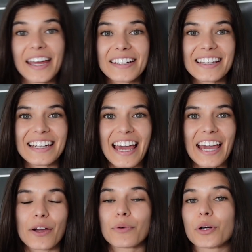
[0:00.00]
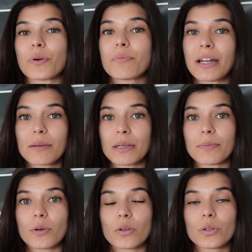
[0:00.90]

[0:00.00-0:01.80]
end of the day, I work with many people